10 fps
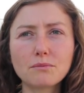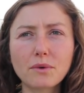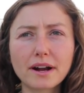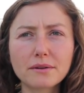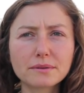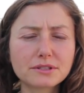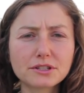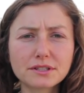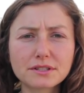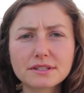where it was
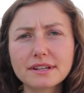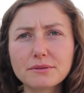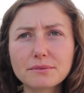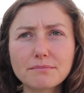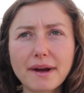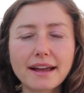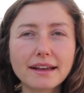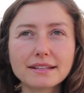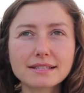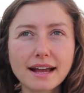just,
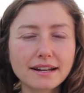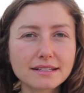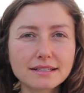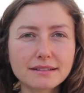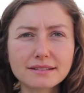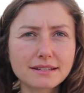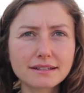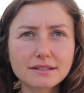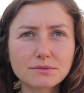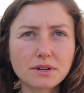my
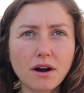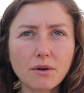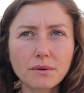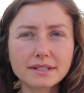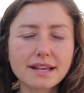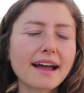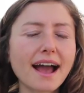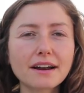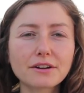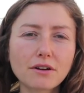sinuses would always, I
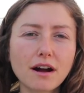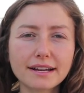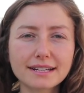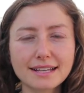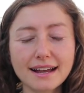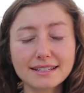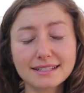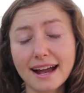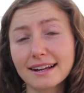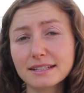had chronic
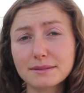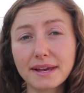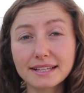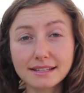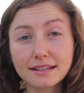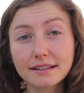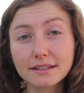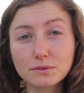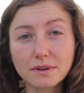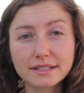sinusitis basically
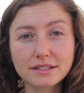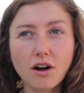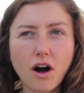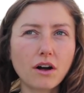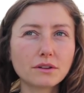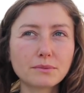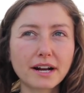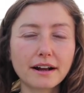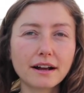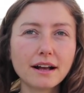is what it's called,
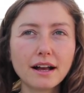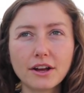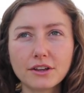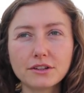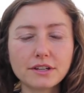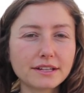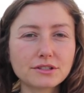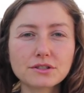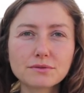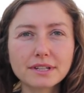where
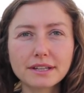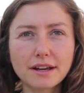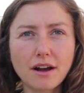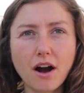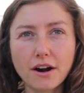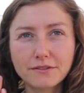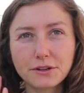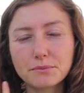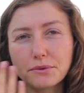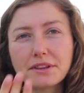it's just really hard for
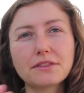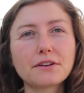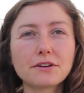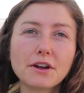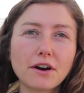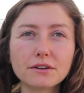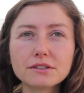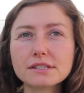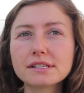you to breathe through your nose.